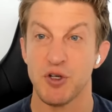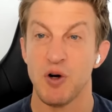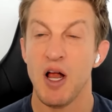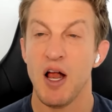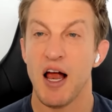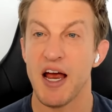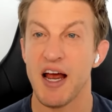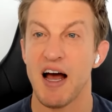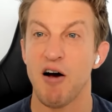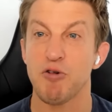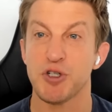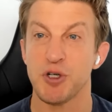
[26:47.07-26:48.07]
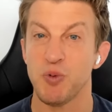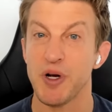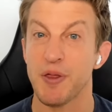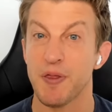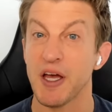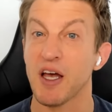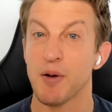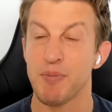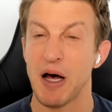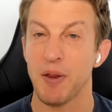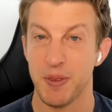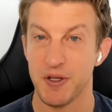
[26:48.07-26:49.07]
So, hey, how should we think
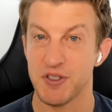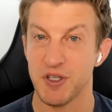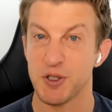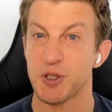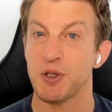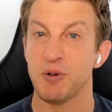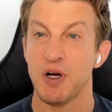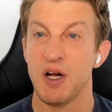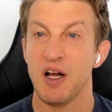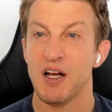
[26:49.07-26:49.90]
about this issue?